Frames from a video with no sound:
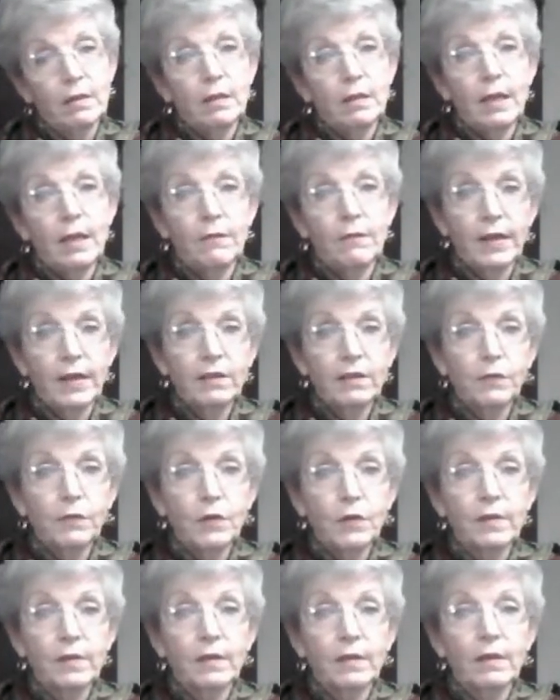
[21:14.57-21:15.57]
and vice
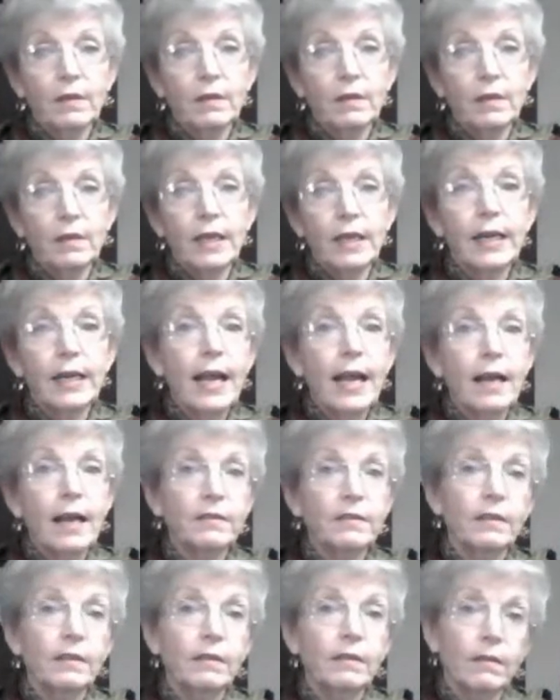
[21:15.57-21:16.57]
versa. In an
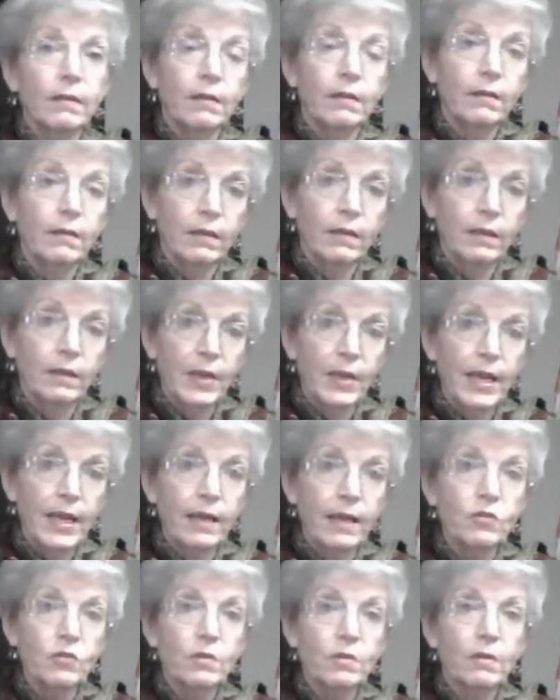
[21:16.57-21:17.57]
acid
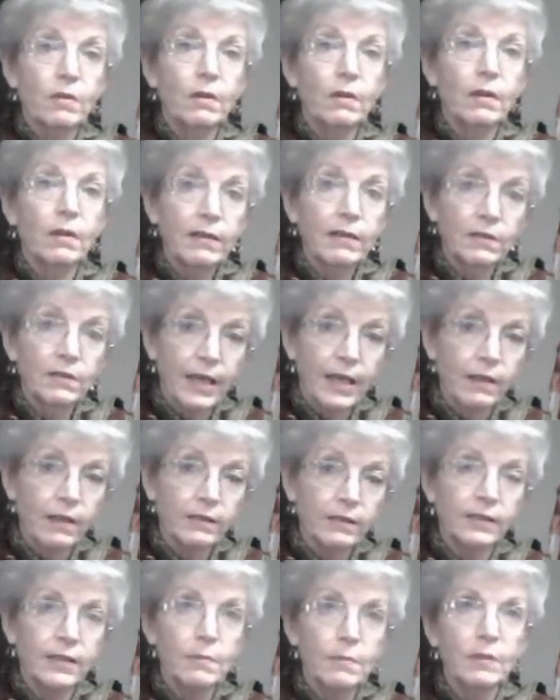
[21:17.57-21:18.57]
pH, less
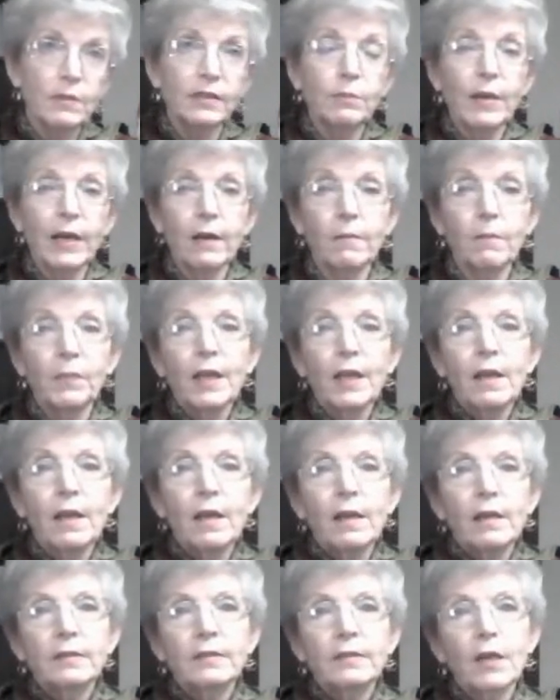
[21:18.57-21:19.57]
calcium is bound.
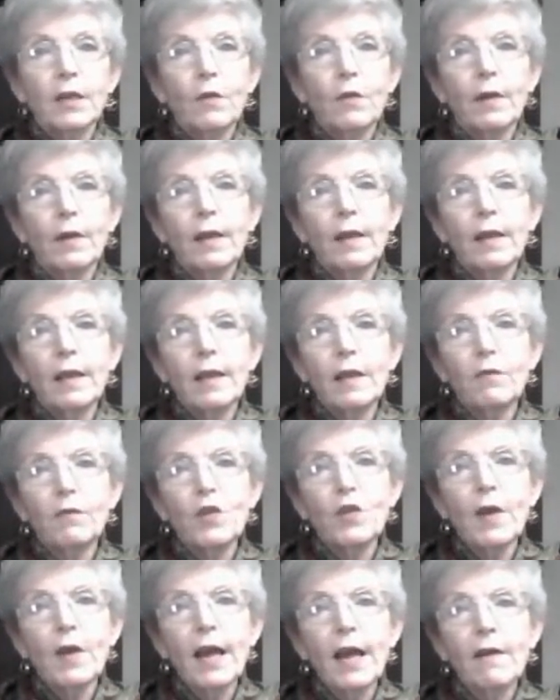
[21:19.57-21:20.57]
So if
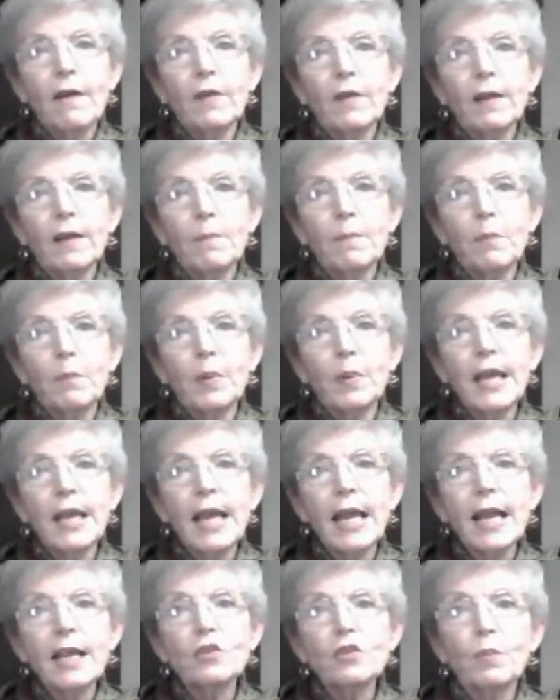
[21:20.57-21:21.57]
you have a
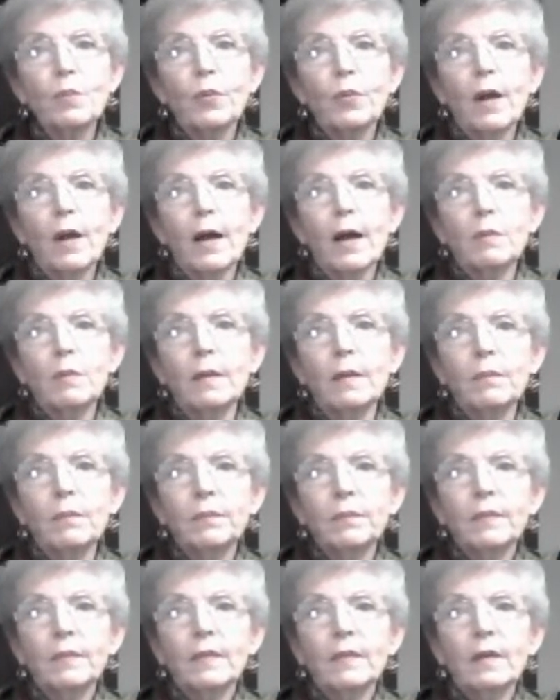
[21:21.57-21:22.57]
pH problem
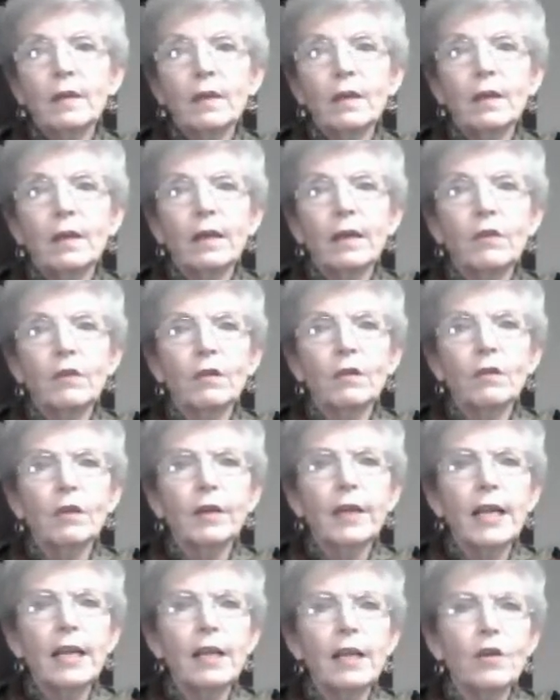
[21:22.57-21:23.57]
and you're
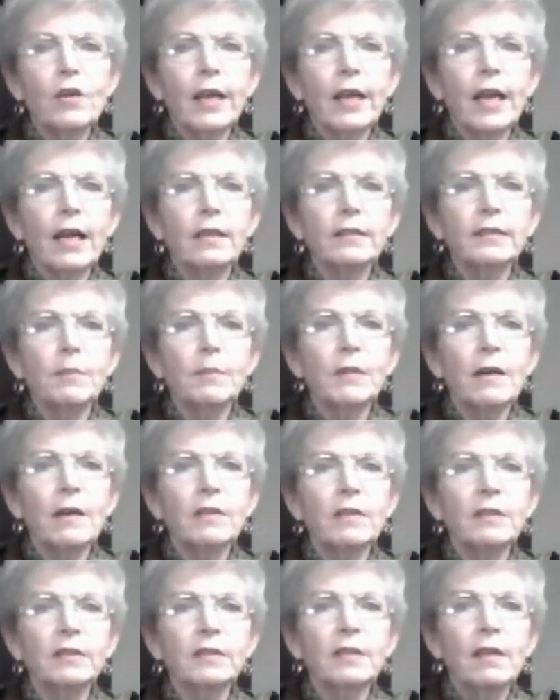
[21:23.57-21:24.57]
looking at your calcium
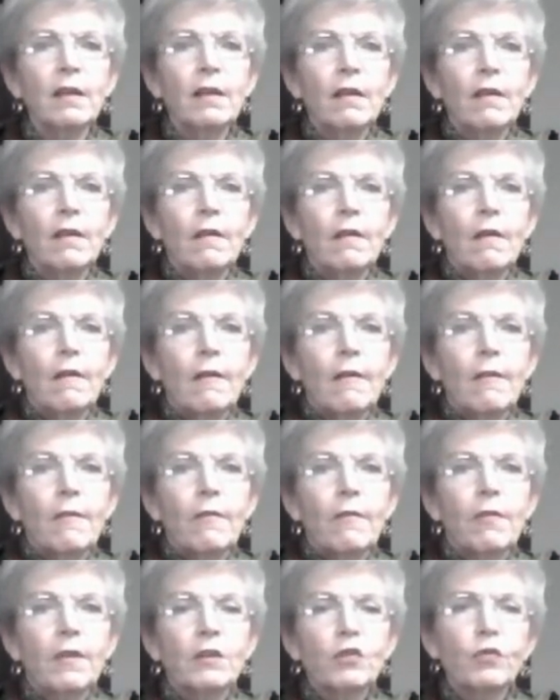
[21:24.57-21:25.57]
levels,
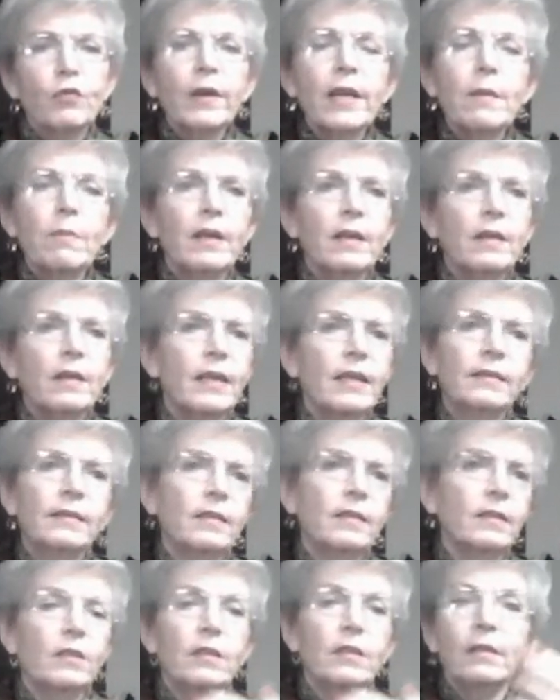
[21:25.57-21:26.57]
the treatment
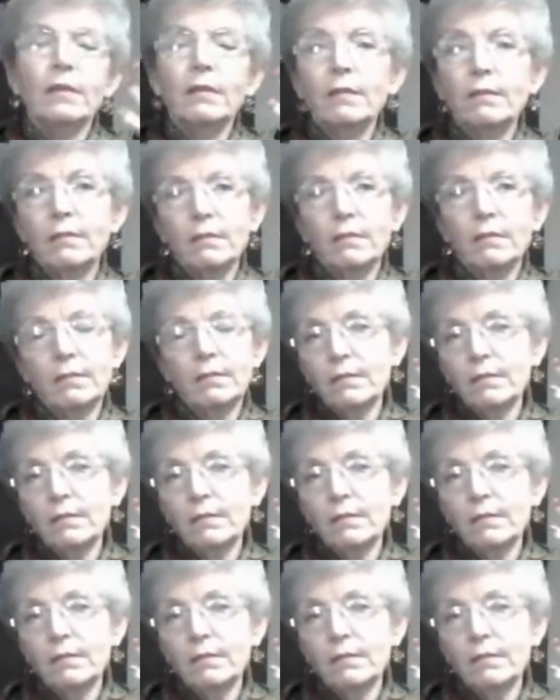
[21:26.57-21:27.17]
isn't to